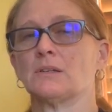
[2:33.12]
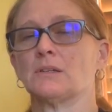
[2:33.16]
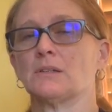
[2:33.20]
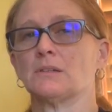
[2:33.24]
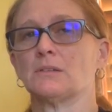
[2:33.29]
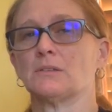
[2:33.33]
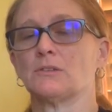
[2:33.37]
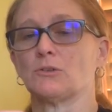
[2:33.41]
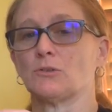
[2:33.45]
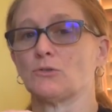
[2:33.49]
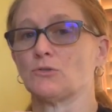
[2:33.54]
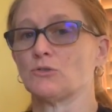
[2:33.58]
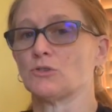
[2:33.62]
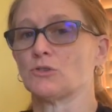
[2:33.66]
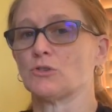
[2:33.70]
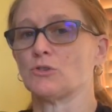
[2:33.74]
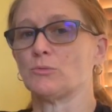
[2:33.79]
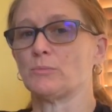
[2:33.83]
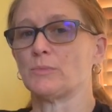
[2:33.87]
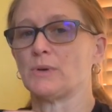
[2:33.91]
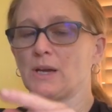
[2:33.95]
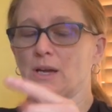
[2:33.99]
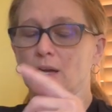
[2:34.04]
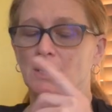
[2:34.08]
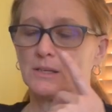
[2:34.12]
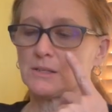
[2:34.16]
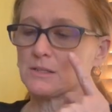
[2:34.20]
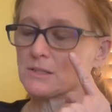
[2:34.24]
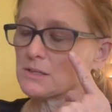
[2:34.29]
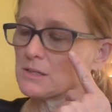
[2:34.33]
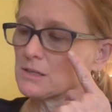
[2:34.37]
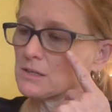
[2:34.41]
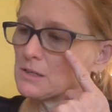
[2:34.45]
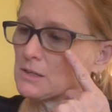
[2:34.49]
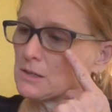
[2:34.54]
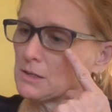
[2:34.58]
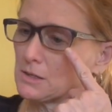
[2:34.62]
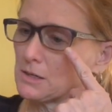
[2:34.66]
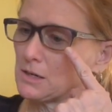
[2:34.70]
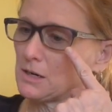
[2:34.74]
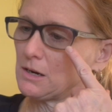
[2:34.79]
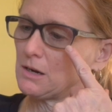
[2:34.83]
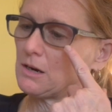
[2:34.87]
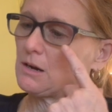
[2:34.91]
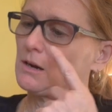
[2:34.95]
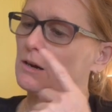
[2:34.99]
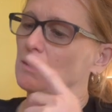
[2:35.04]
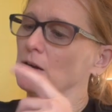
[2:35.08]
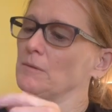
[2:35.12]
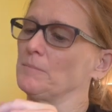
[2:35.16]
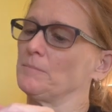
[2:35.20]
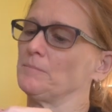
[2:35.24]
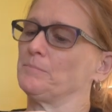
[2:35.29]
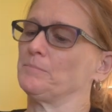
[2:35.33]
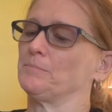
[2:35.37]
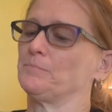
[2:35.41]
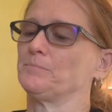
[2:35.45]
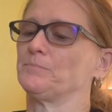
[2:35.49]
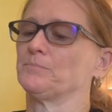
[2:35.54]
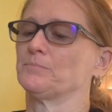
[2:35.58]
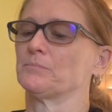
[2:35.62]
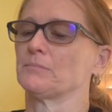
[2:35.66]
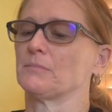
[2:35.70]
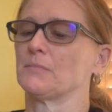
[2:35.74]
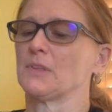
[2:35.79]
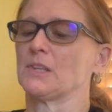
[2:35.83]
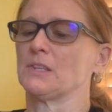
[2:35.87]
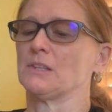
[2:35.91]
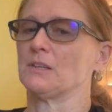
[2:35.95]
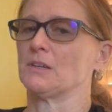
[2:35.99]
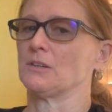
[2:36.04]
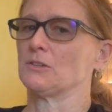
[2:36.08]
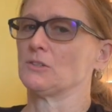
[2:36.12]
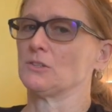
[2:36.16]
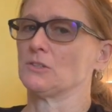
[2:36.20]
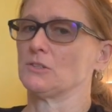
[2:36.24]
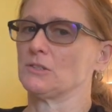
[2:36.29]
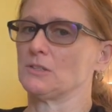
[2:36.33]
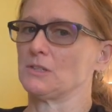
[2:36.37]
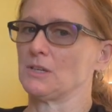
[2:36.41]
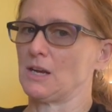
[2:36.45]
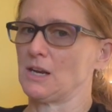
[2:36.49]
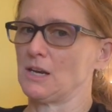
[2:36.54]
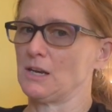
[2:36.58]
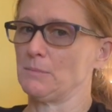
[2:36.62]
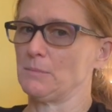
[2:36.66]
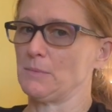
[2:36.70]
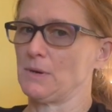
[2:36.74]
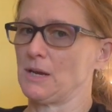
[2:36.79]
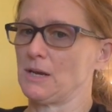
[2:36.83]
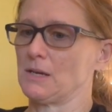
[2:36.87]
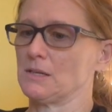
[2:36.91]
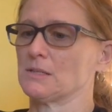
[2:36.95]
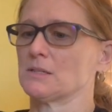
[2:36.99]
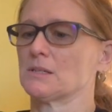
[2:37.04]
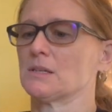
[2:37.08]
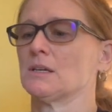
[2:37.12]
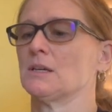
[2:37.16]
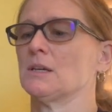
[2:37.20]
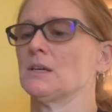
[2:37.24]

surgical mask, not just any mask.